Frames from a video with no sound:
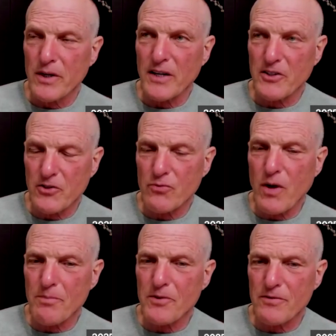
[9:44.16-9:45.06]
not
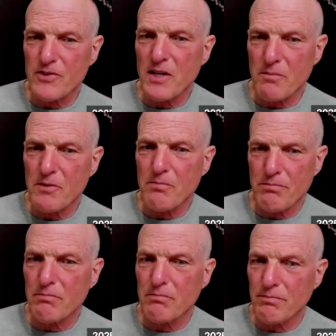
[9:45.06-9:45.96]
disruptive seemed
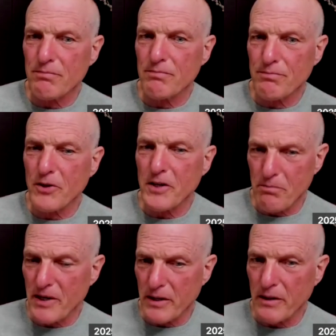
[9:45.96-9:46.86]
pretty
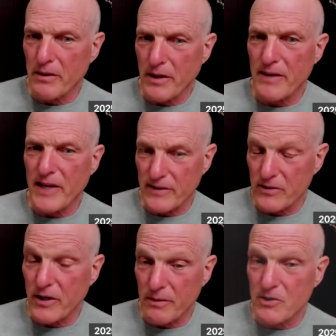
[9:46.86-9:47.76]
big at that
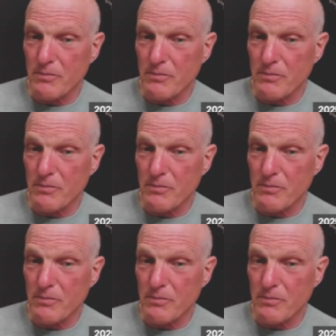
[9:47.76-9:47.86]
time